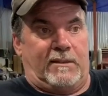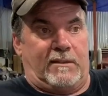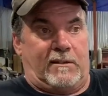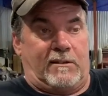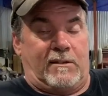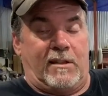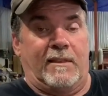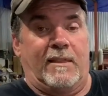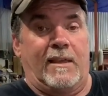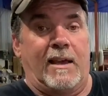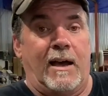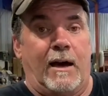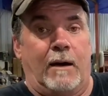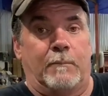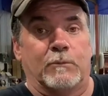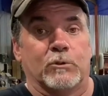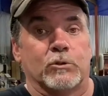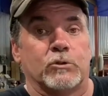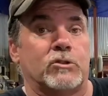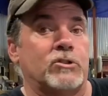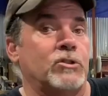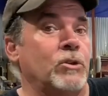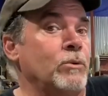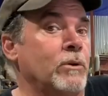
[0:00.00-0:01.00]
to them. It
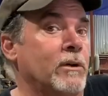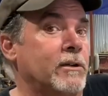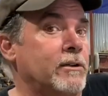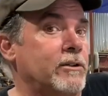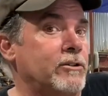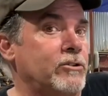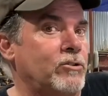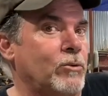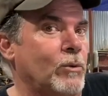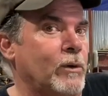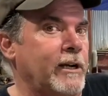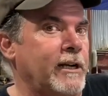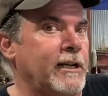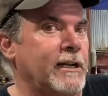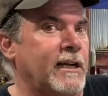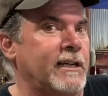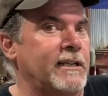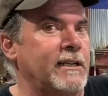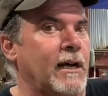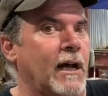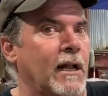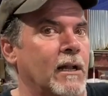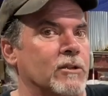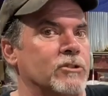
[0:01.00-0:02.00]
was
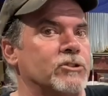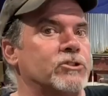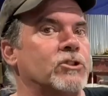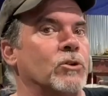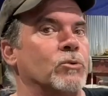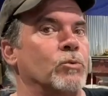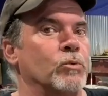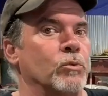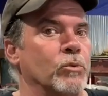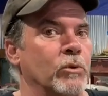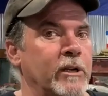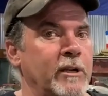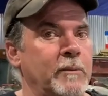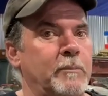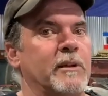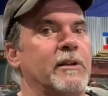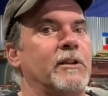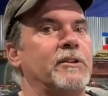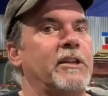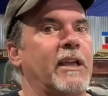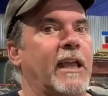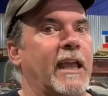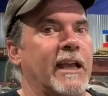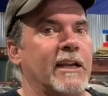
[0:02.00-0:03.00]
$229 to
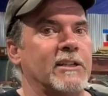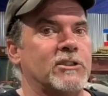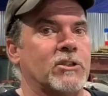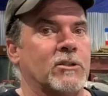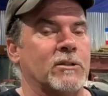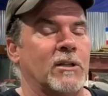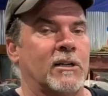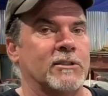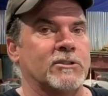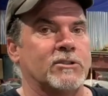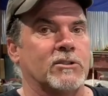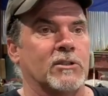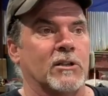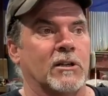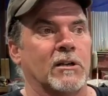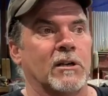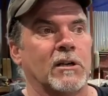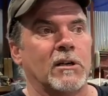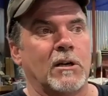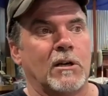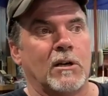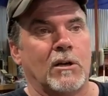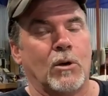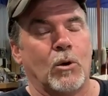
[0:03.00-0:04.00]
rebuild the gauge cluster,
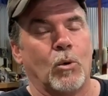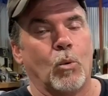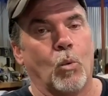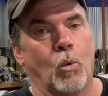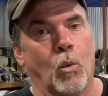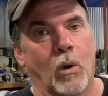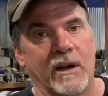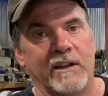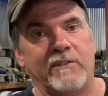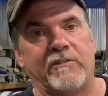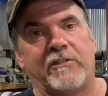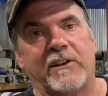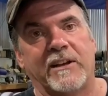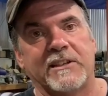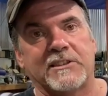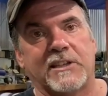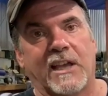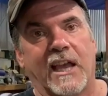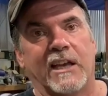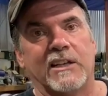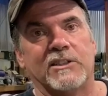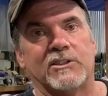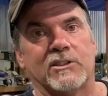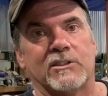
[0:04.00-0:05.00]
white face
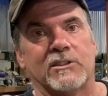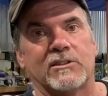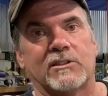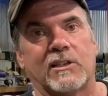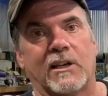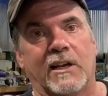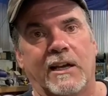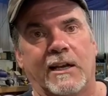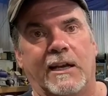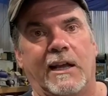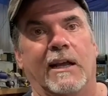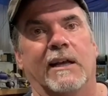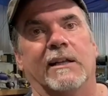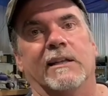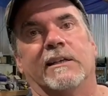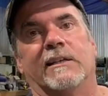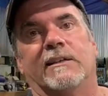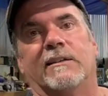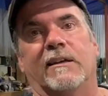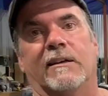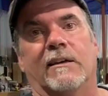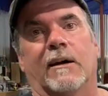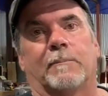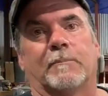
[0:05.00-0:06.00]
gauges, and an
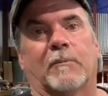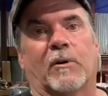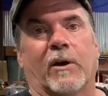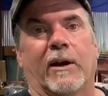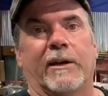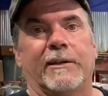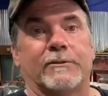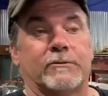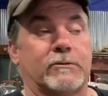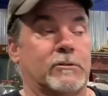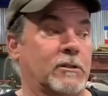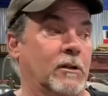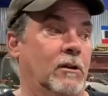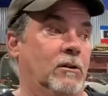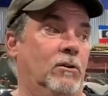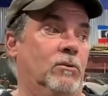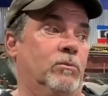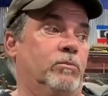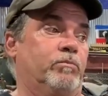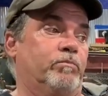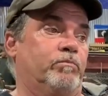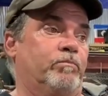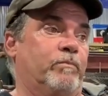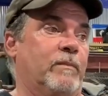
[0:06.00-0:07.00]
LED upgrade. So
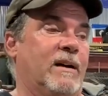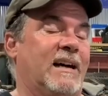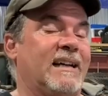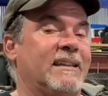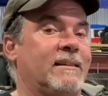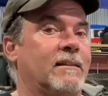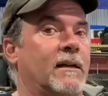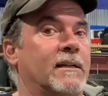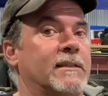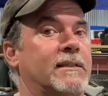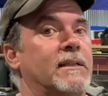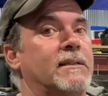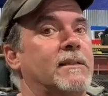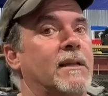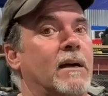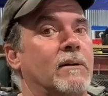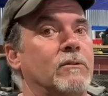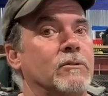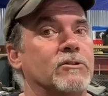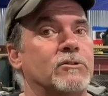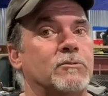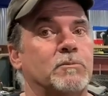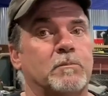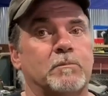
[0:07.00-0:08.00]
I thought that
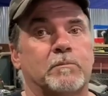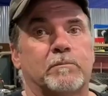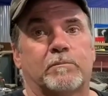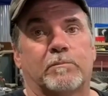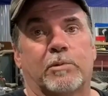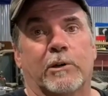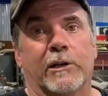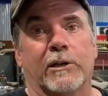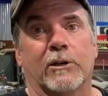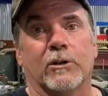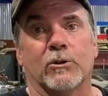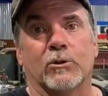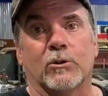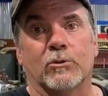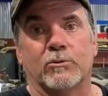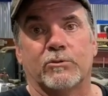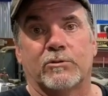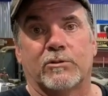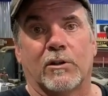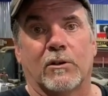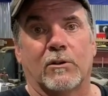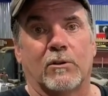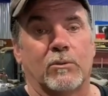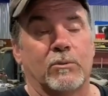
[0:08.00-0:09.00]
was pretty cool.
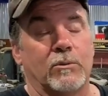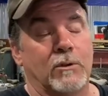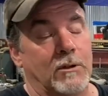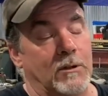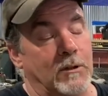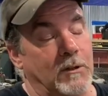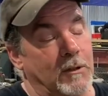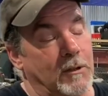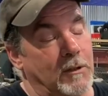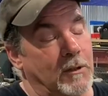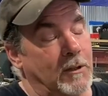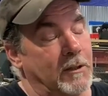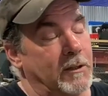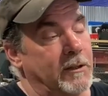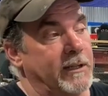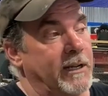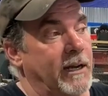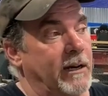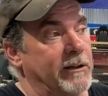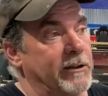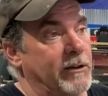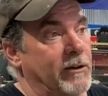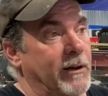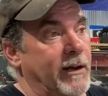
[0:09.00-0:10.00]
So
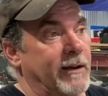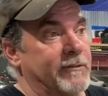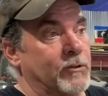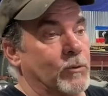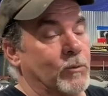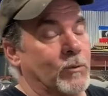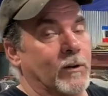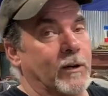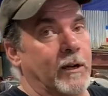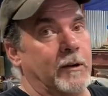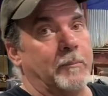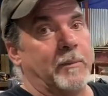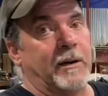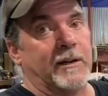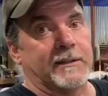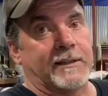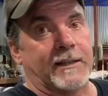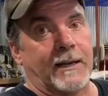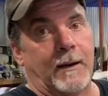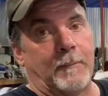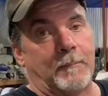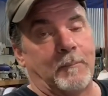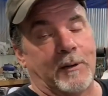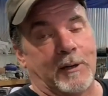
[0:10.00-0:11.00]
now I don't have to worry about
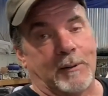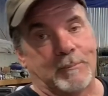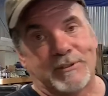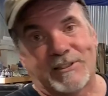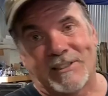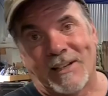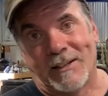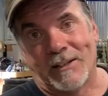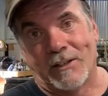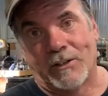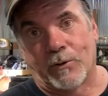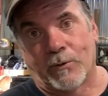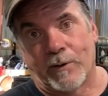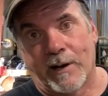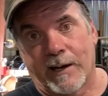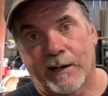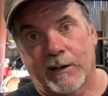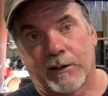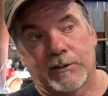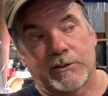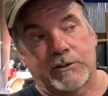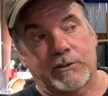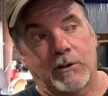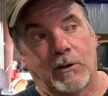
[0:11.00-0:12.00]
that, but I'm selling the
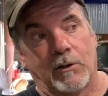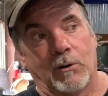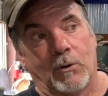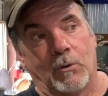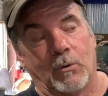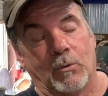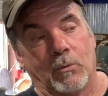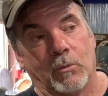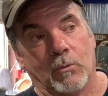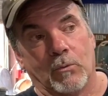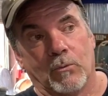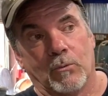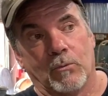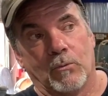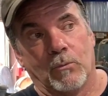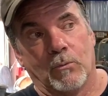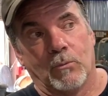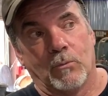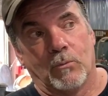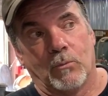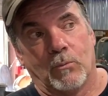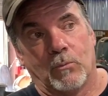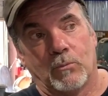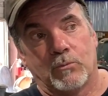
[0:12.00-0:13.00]
wrecker, so
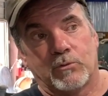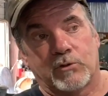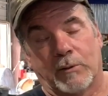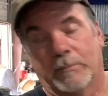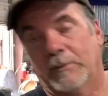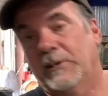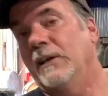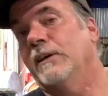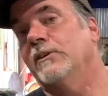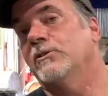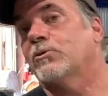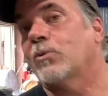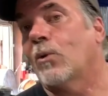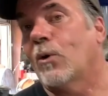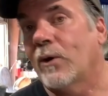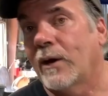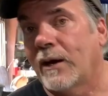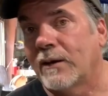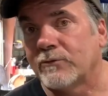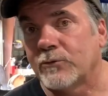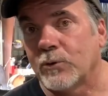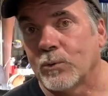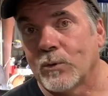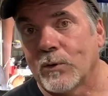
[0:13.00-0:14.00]
somebody else won't
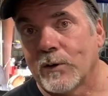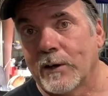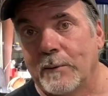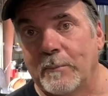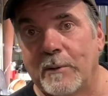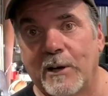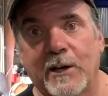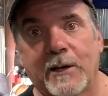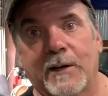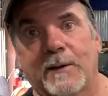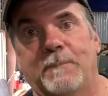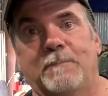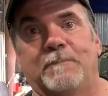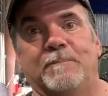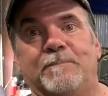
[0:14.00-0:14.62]
have to worry about it.